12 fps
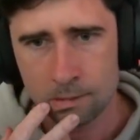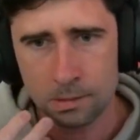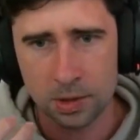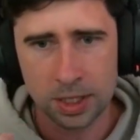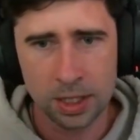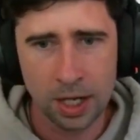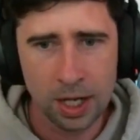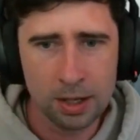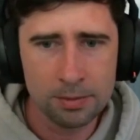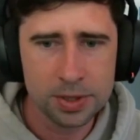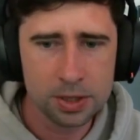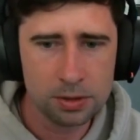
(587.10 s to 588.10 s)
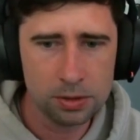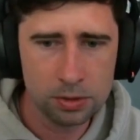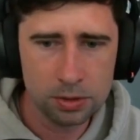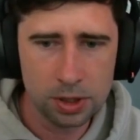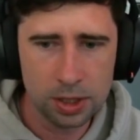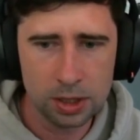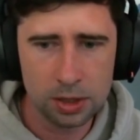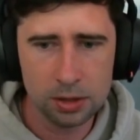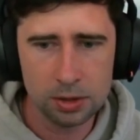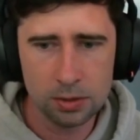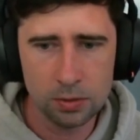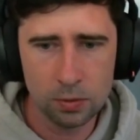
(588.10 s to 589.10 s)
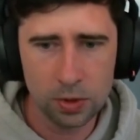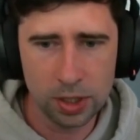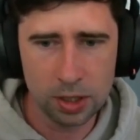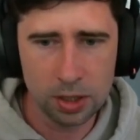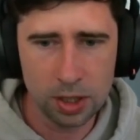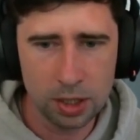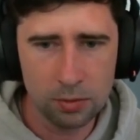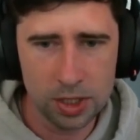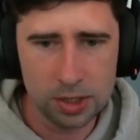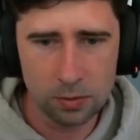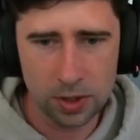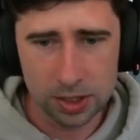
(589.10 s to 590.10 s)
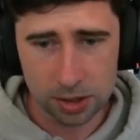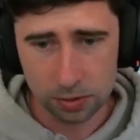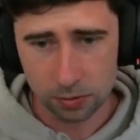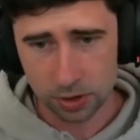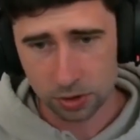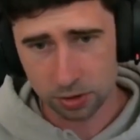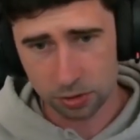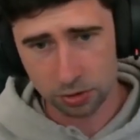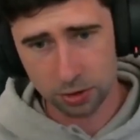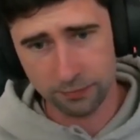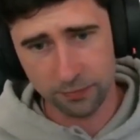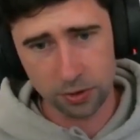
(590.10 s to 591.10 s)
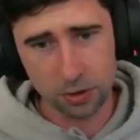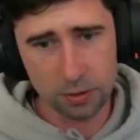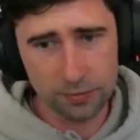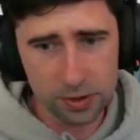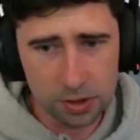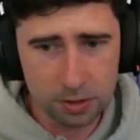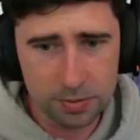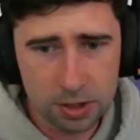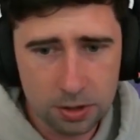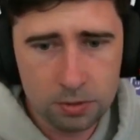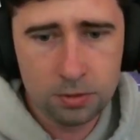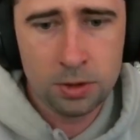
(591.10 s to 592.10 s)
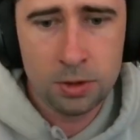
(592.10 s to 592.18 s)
we can absolutely win it. And we do draw Infinaut off the top. So if